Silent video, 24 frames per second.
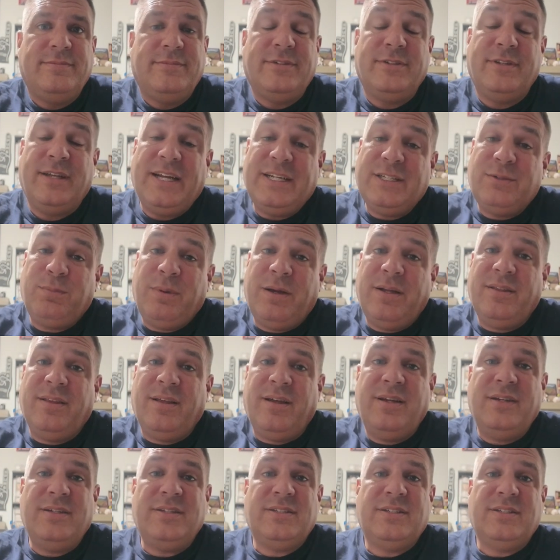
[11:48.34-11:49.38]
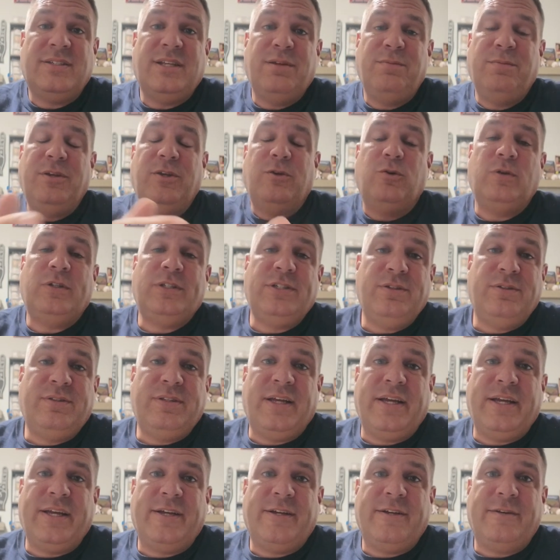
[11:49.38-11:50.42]
So that's my thoughts. Let me know what you
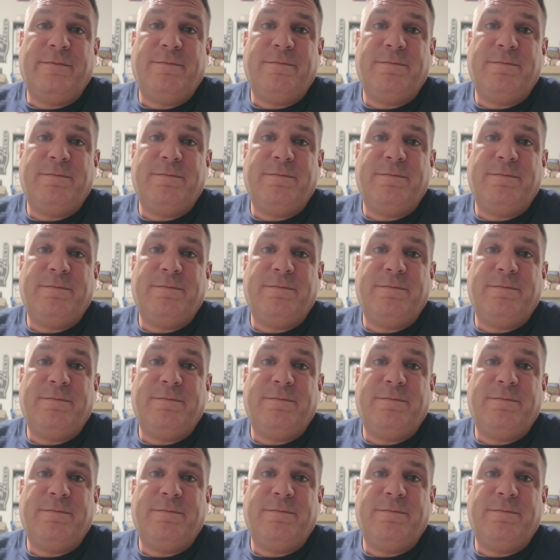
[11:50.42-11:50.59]
think.